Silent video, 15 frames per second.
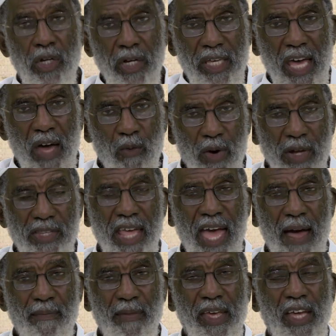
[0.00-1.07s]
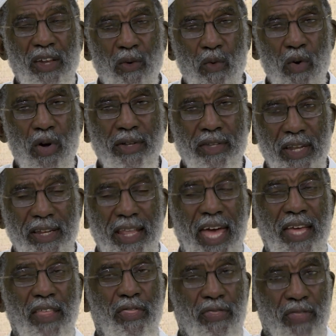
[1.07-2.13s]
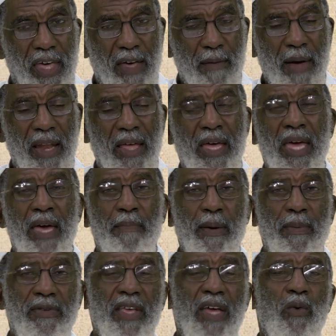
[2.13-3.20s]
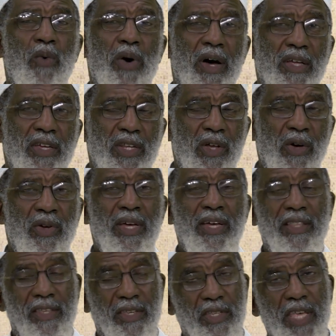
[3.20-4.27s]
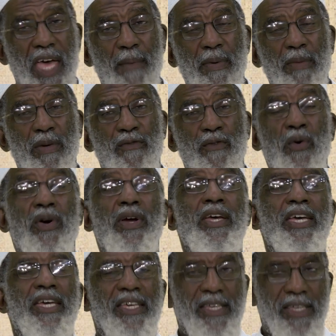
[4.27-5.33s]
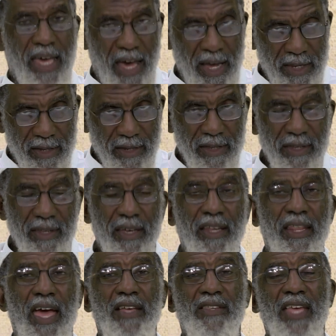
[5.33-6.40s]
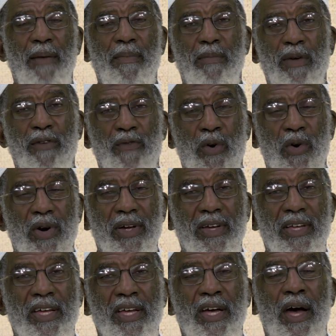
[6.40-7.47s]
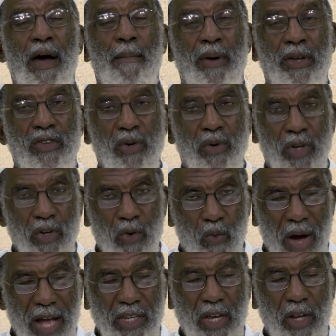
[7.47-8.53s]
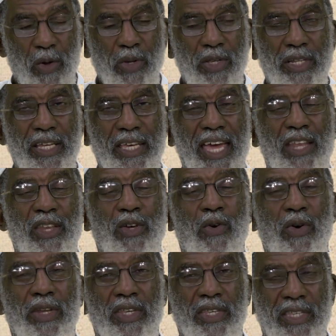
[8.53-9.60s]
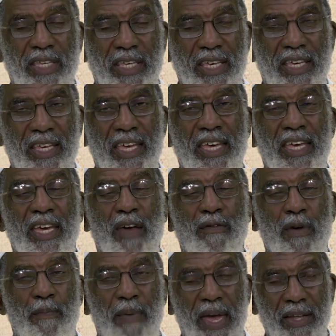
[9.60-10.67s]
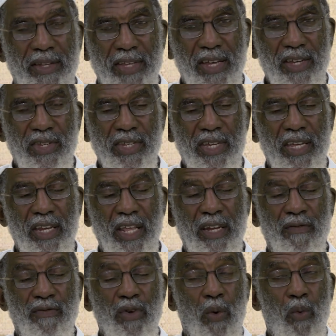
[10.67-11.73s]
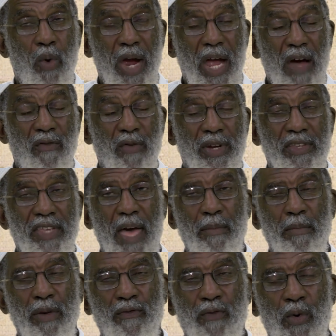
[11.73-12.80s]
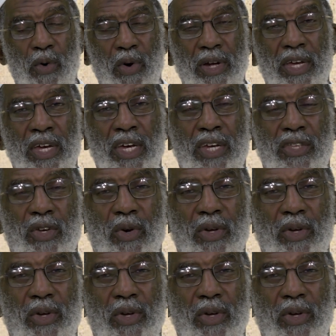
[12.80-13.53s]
Look at what's happening in the world today. Think about it. People say, well, you know, this has happened before. Yes, it has happened before. But you're going to watch closely and you're going to see, if you pay attention and if you're aware of what has happened before,